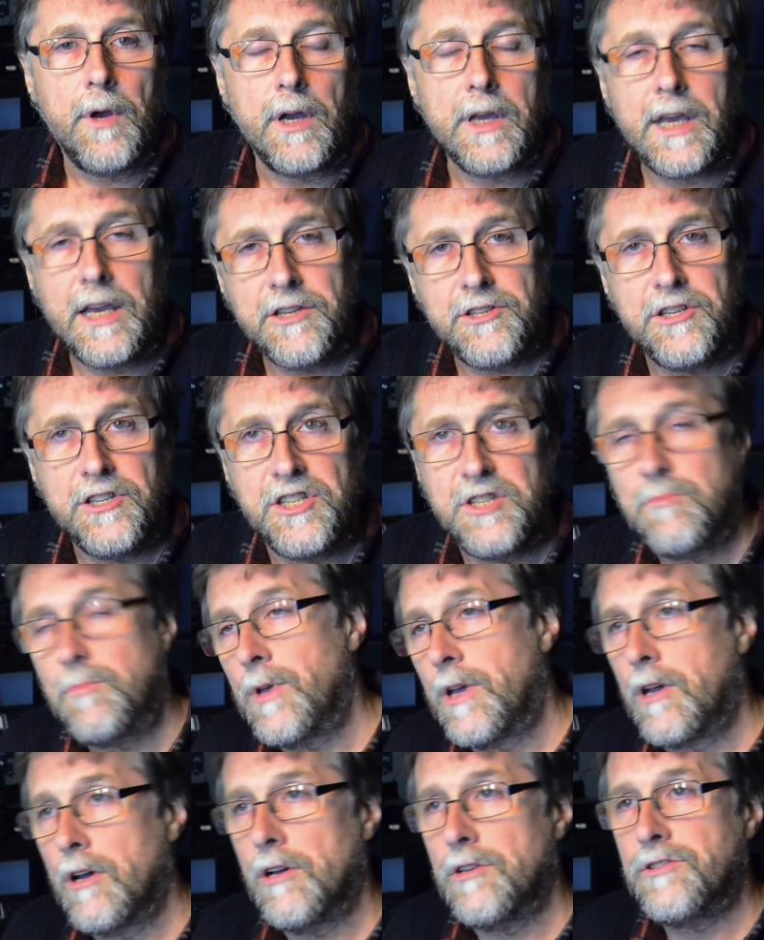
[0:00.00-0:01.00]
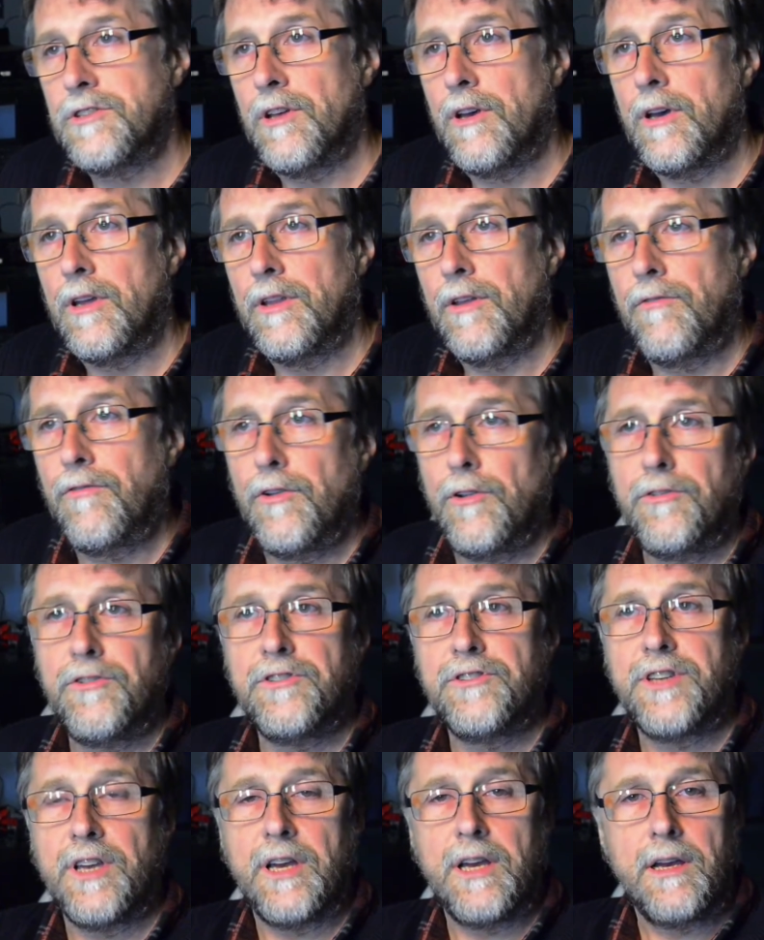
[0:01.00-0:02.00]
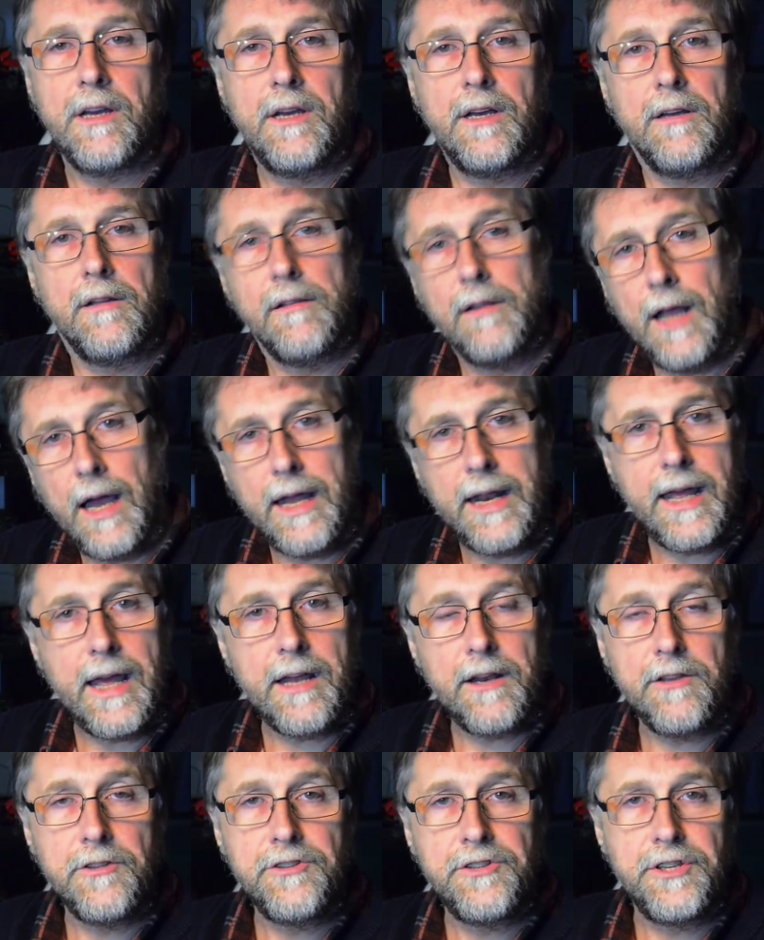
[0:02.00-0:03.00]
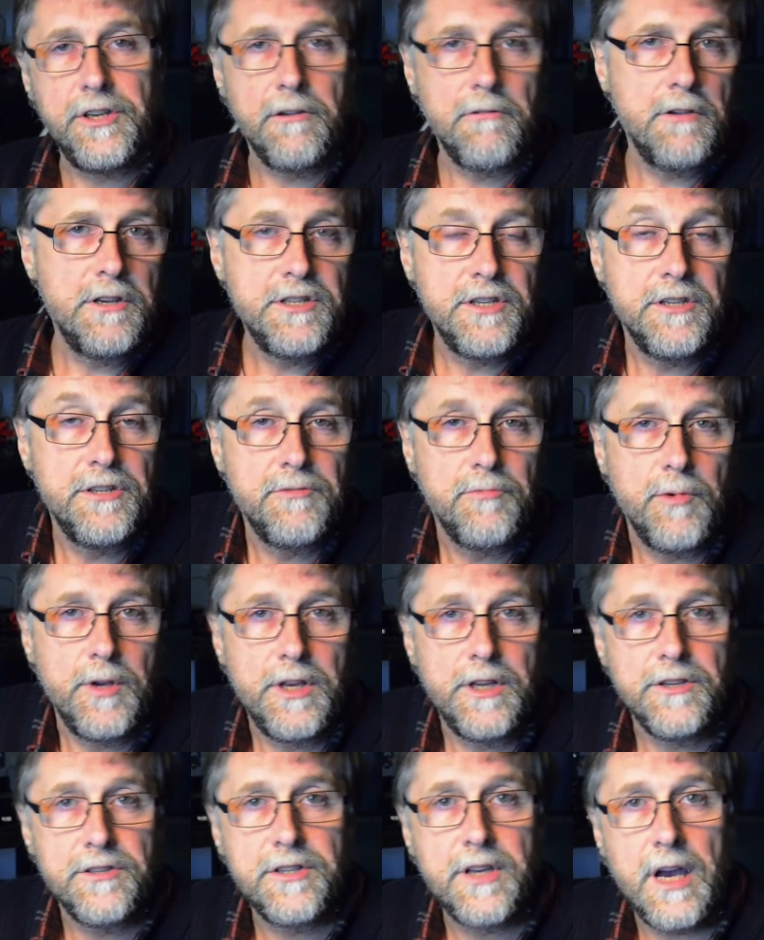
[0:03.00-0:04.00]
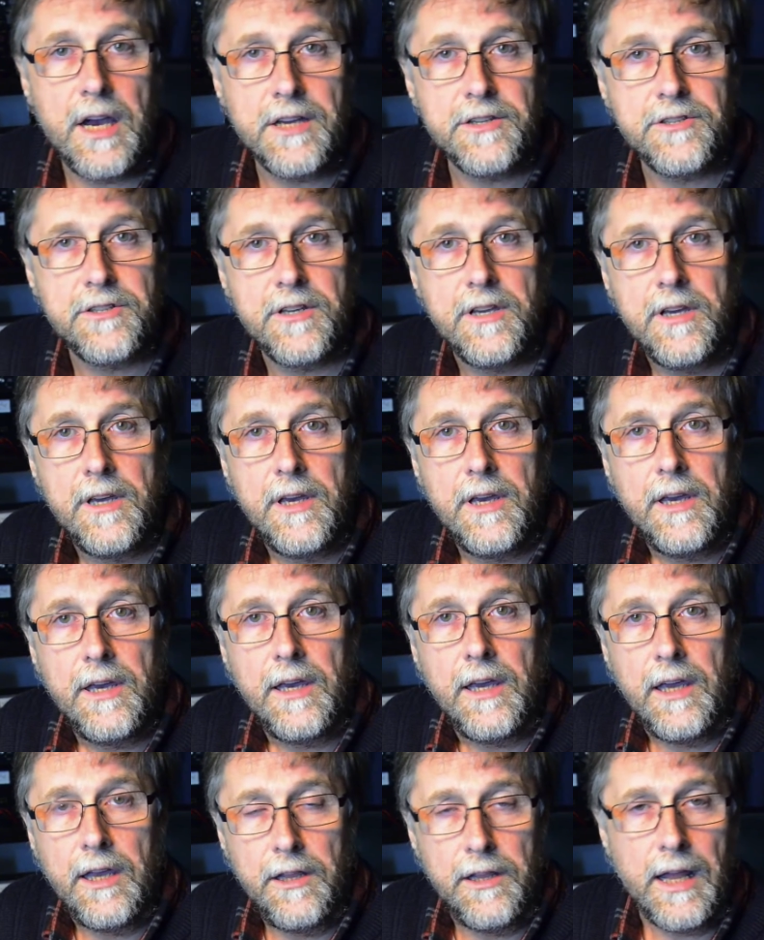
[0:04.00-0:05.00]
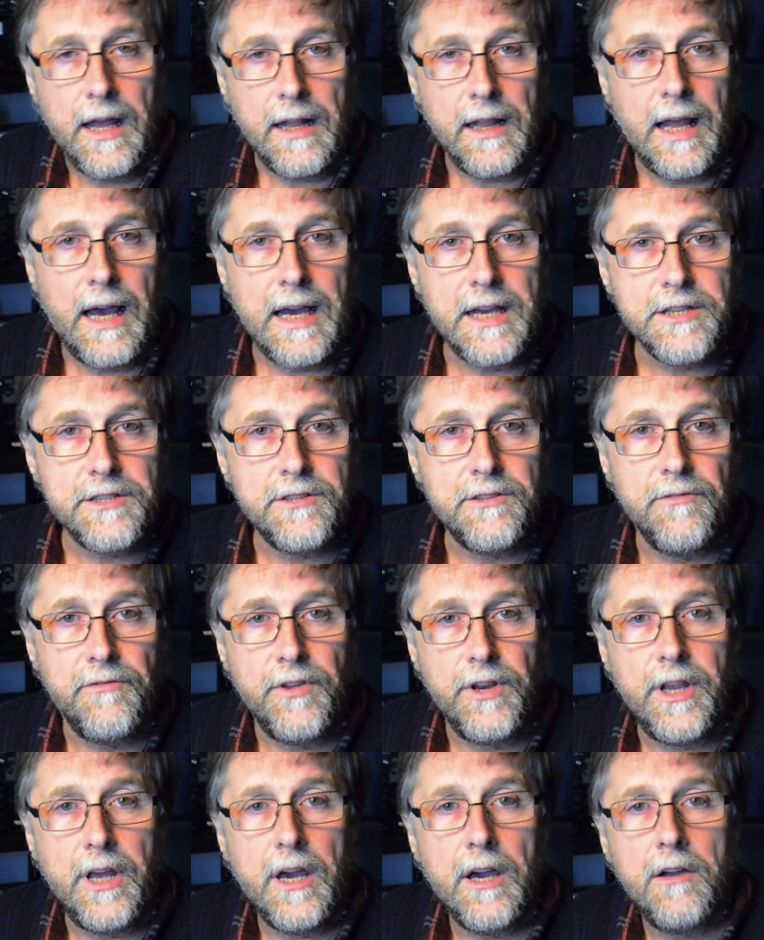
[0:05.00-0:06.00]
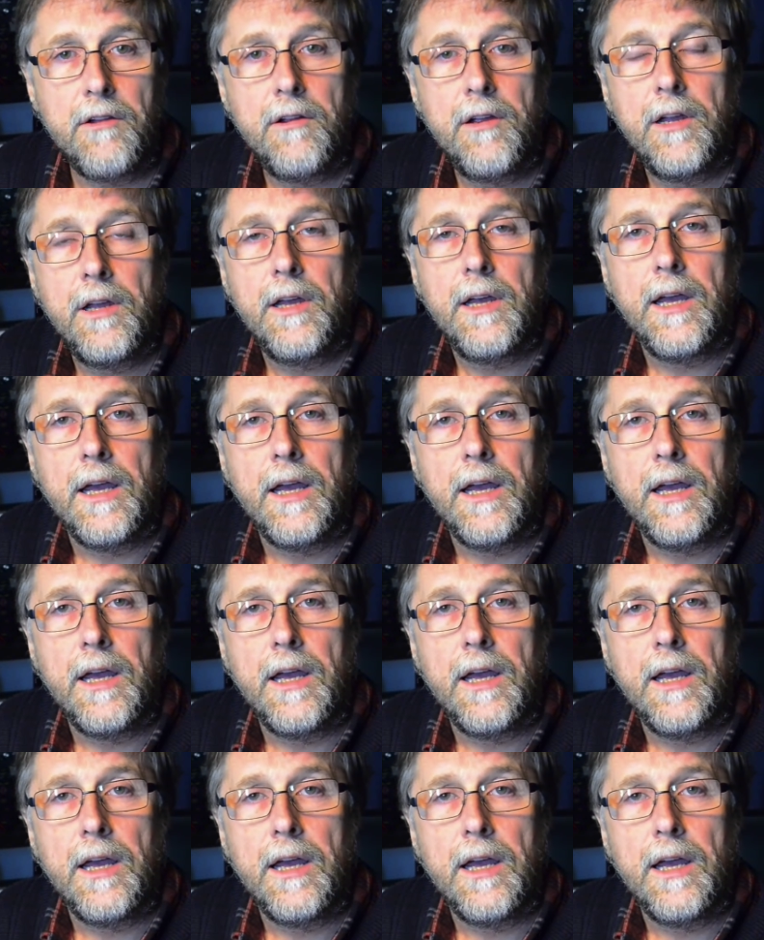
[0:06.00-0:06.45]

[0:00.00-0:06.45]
I guess this is because the, the filters are laid out in series as we discussed in that last video.